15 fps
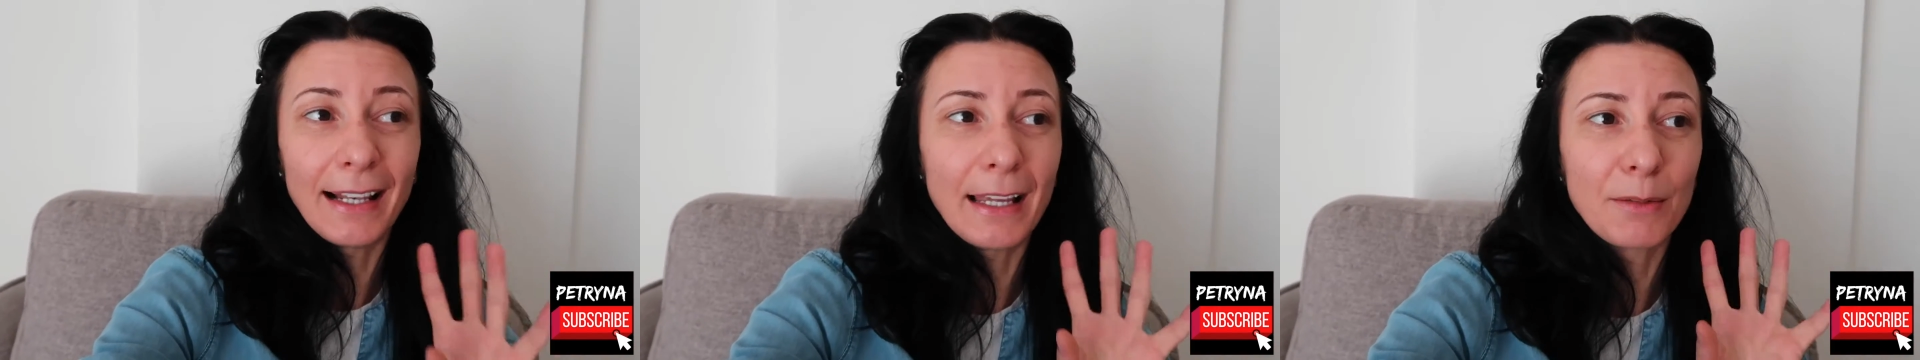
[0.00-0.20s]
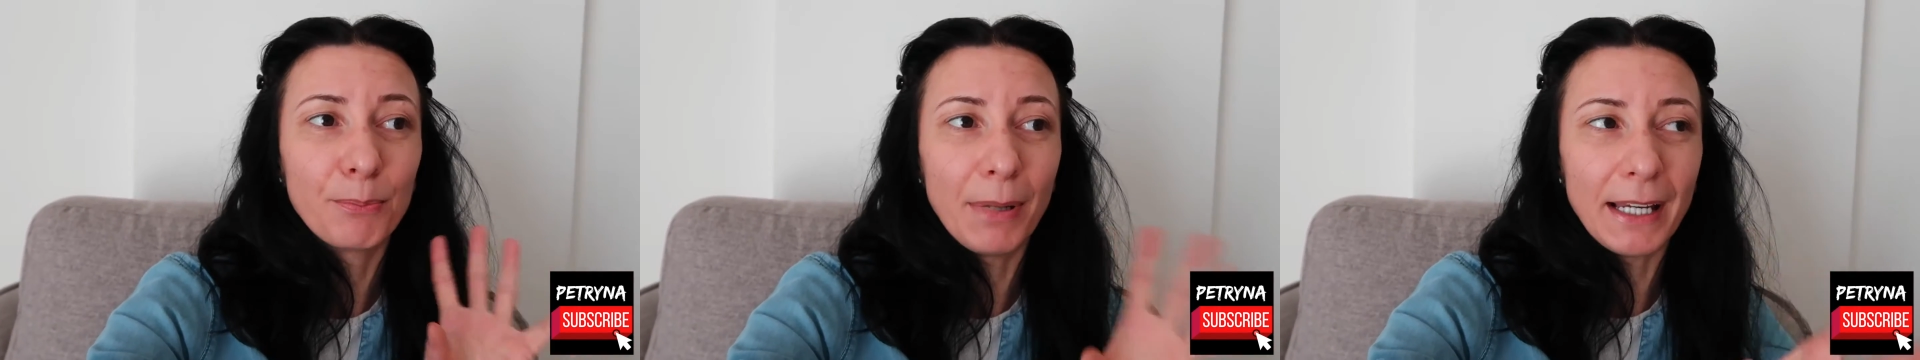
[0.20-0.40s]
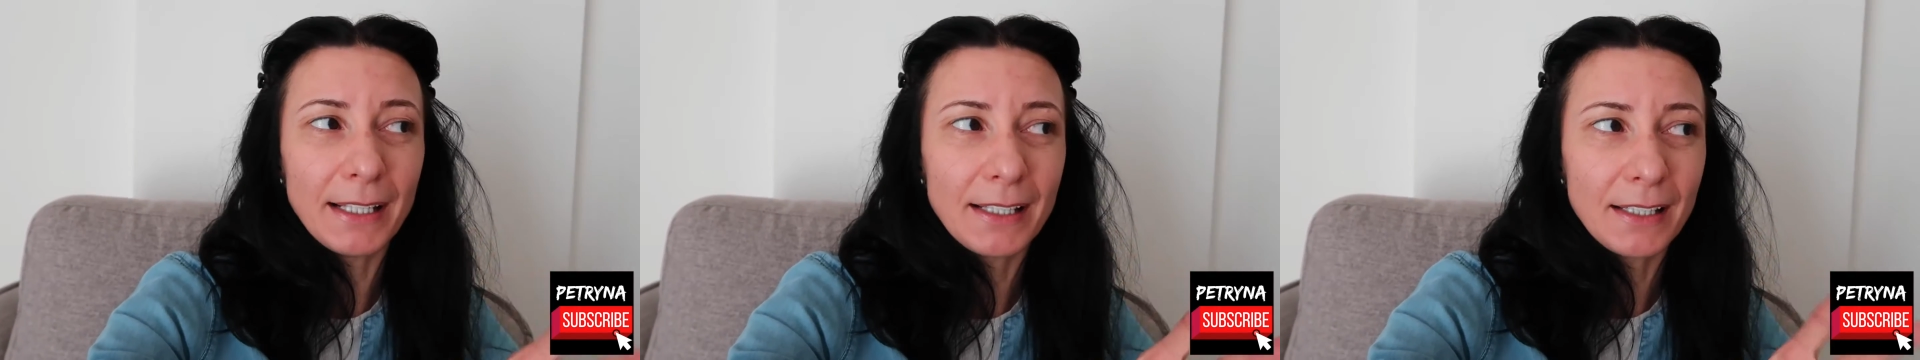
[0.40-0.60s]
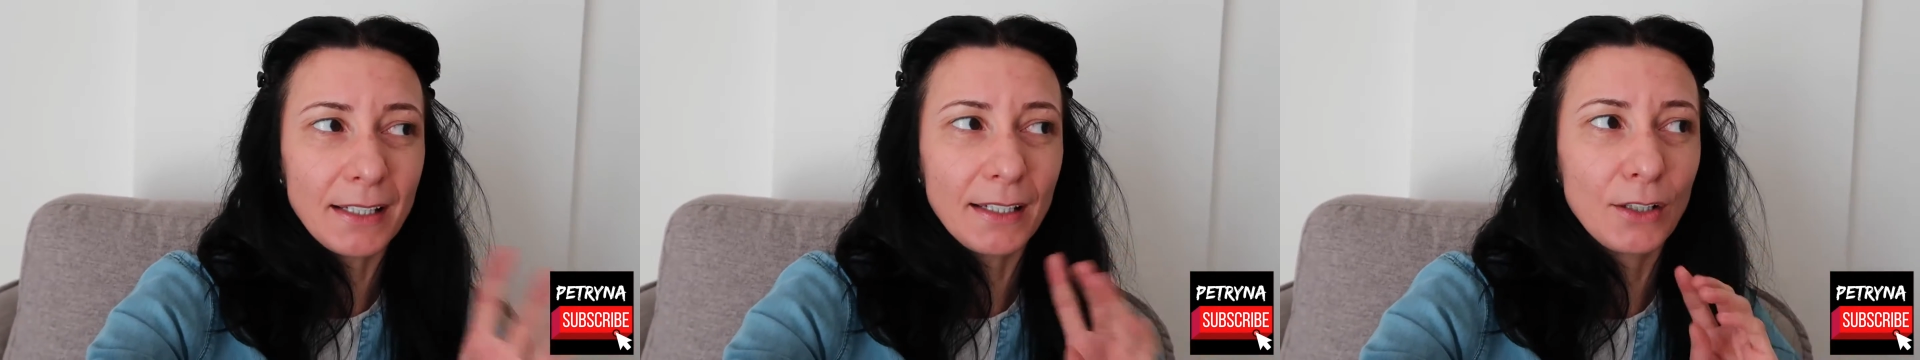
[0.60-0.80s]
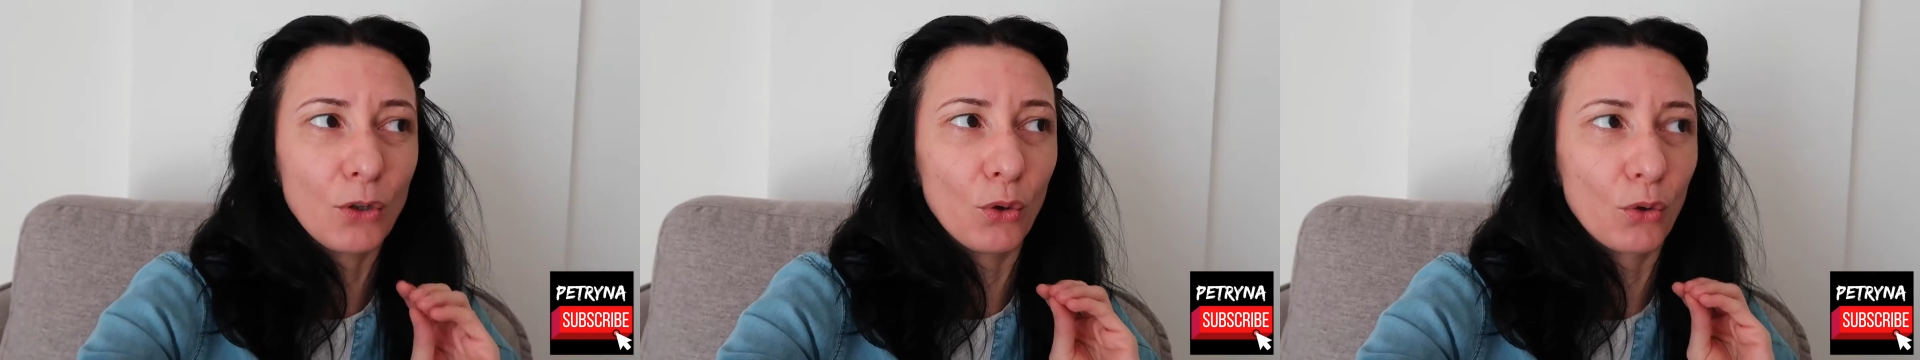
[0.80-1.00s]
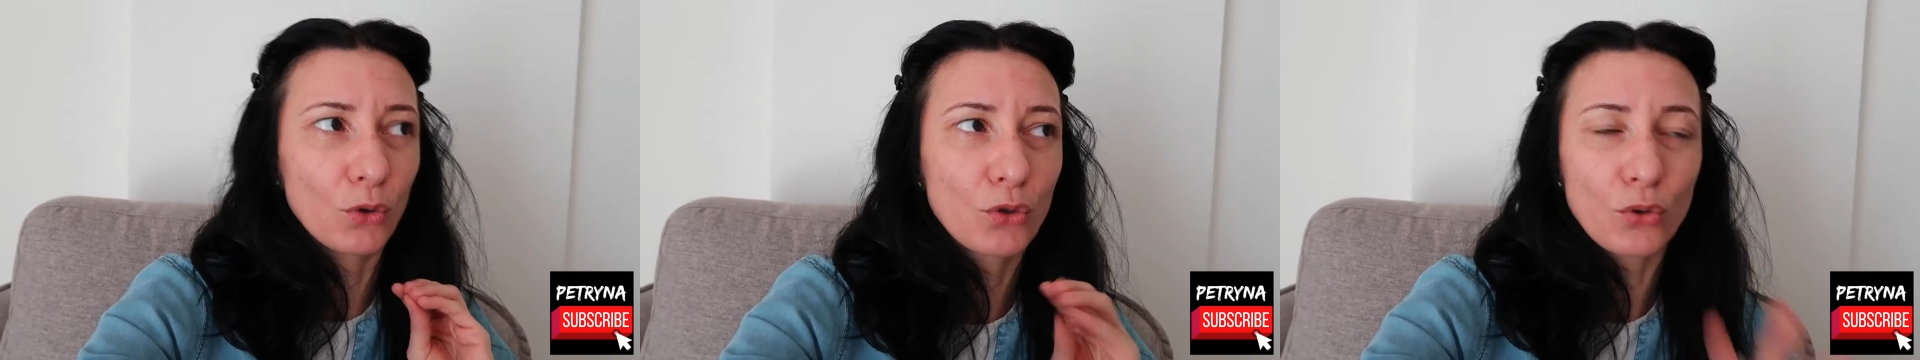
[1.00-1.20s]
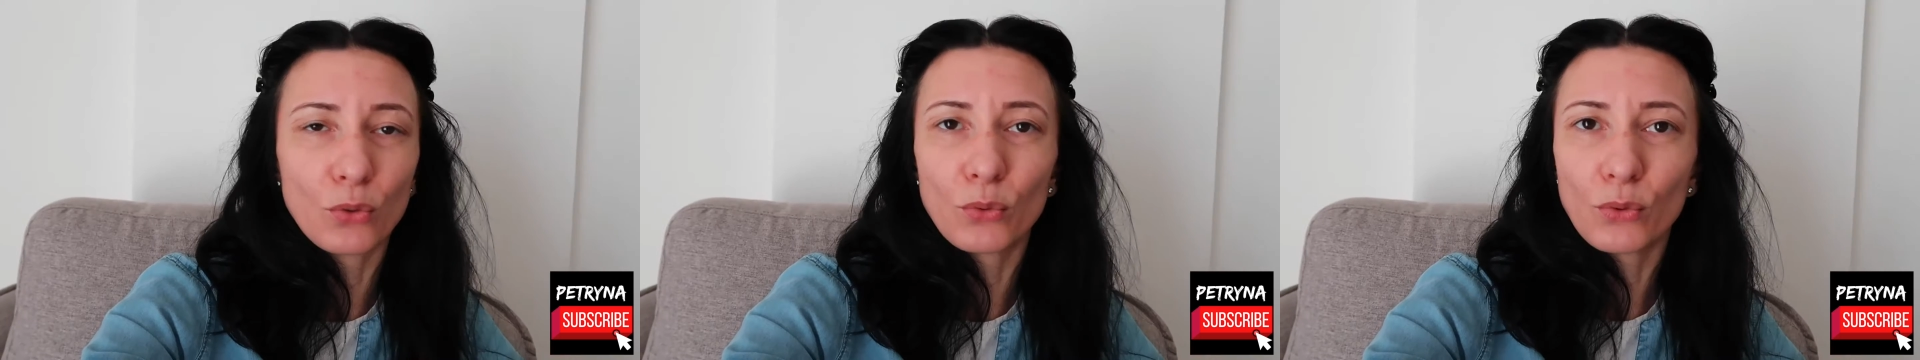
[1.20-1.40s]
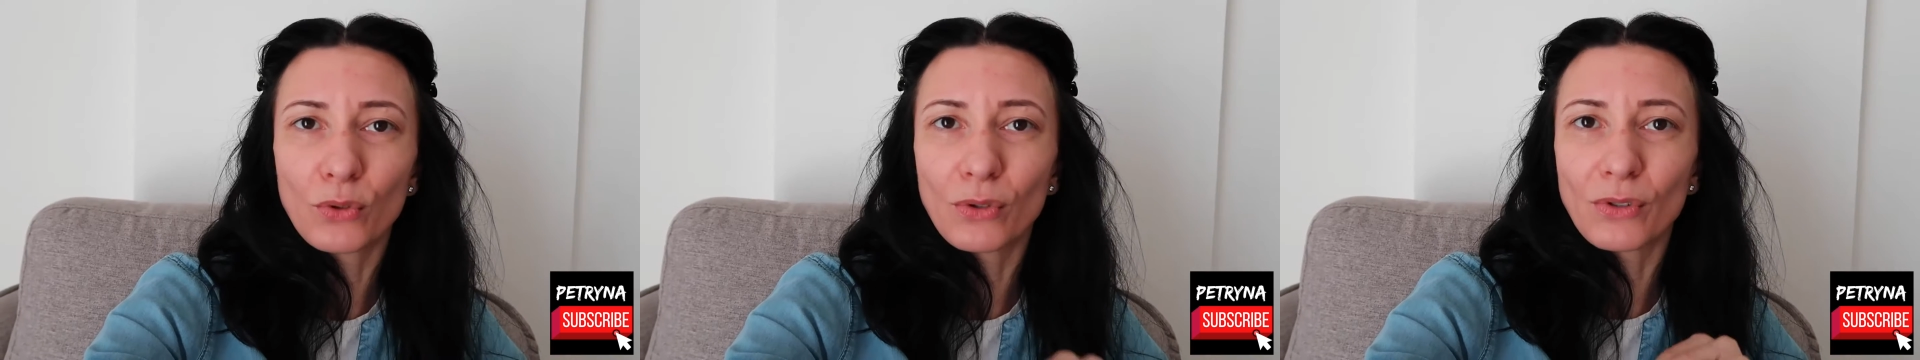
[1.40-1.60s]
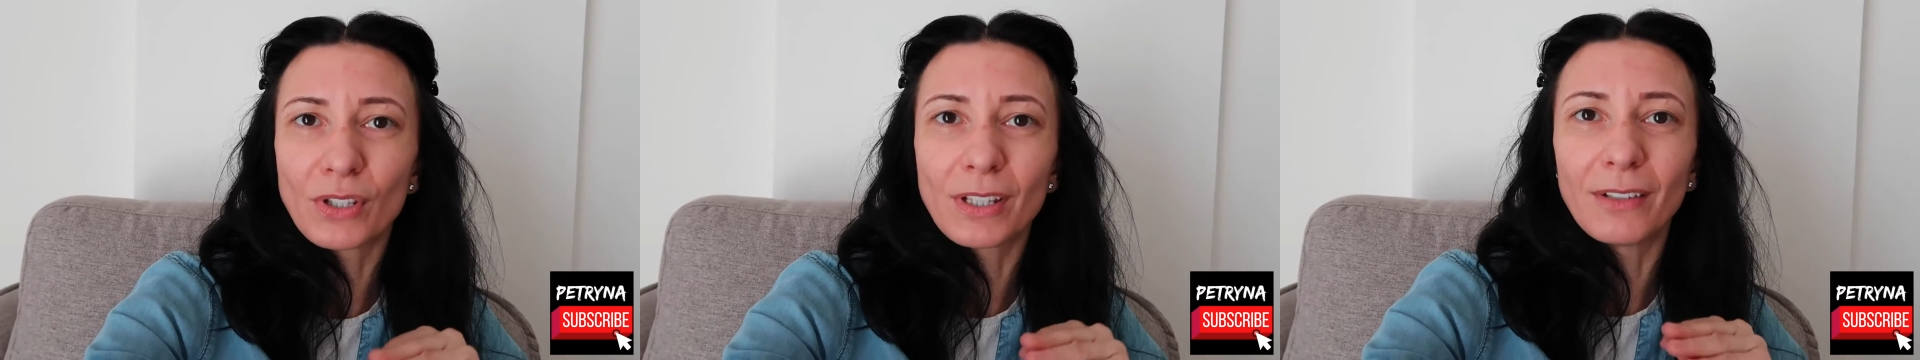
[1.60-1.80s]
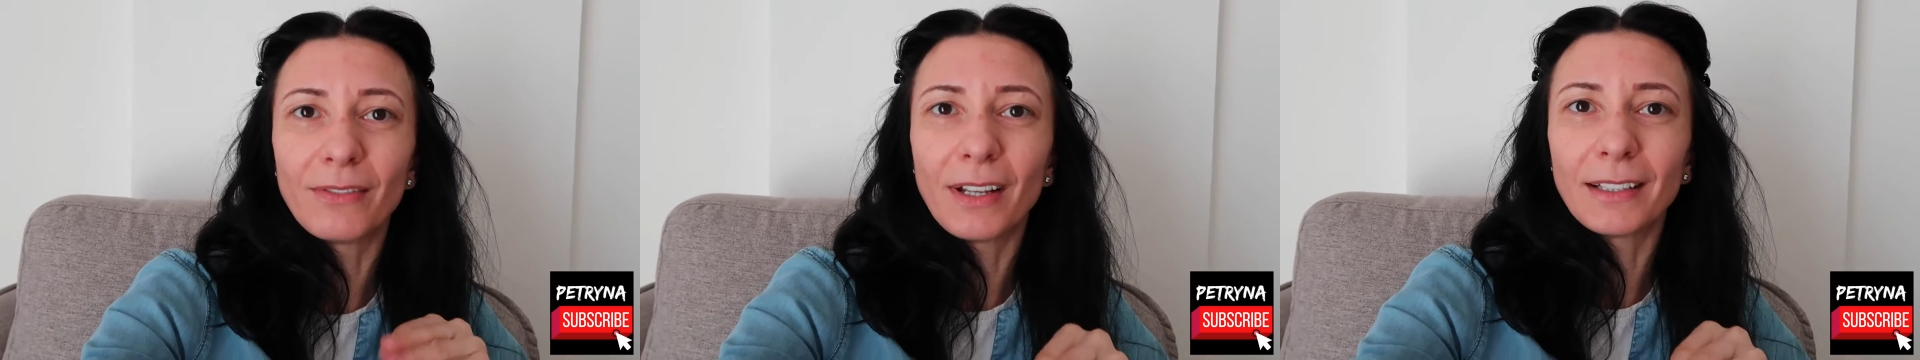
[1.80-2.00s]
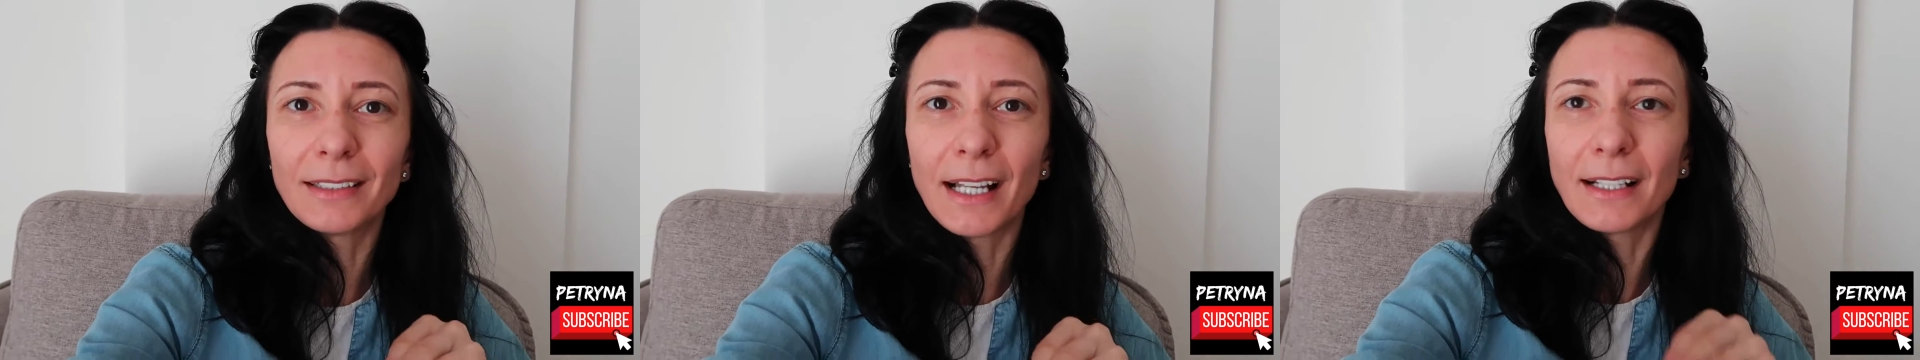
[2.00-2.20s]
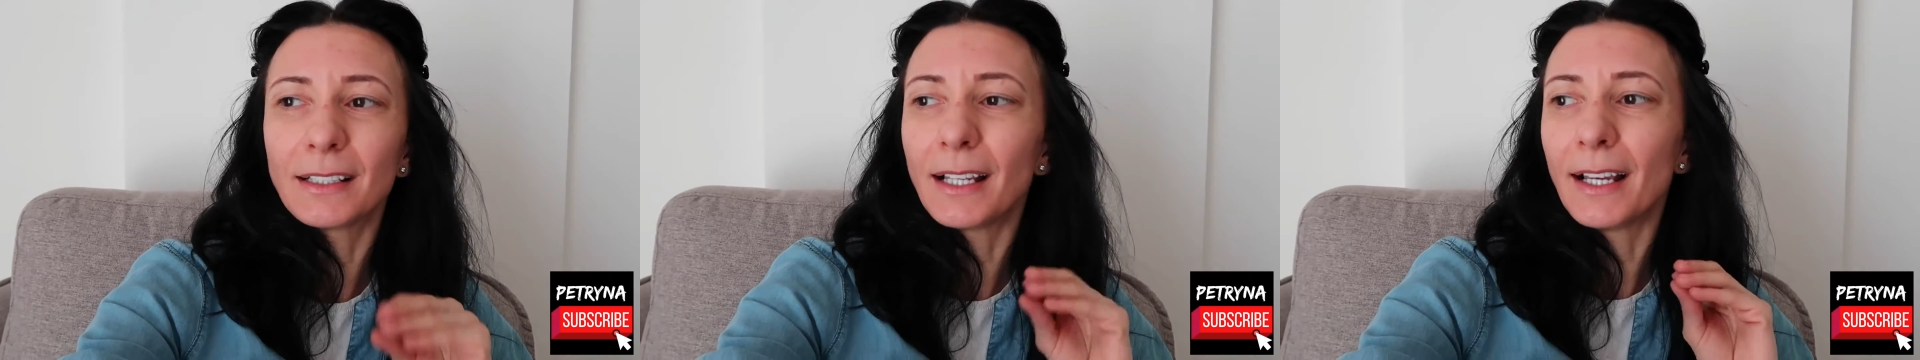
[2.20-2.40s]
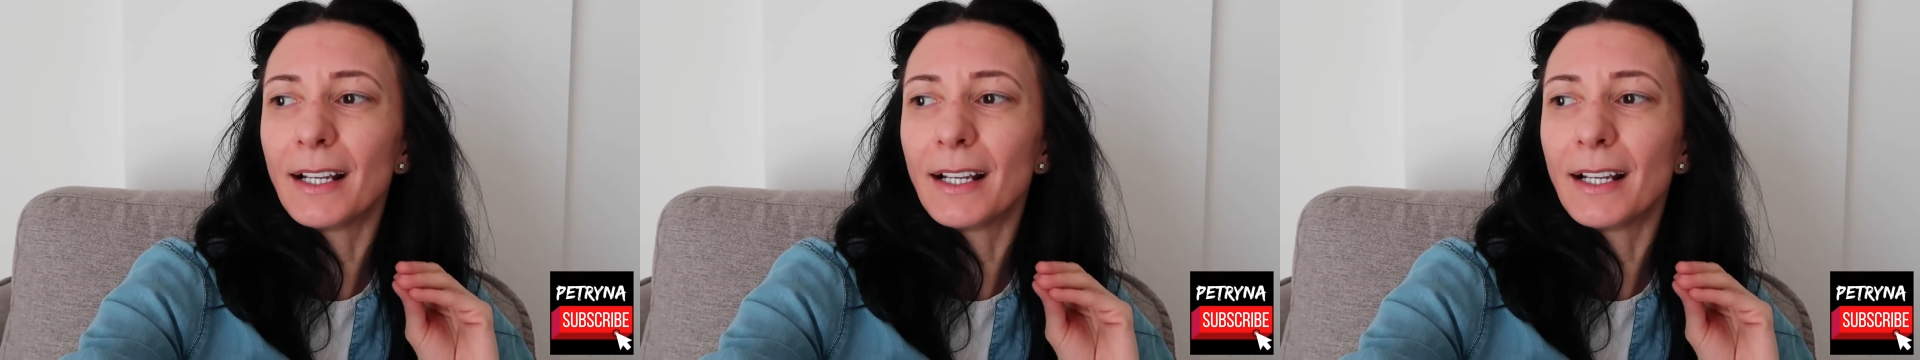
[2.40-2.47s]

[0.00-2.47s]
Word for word: like basic or shoes or stuff like that.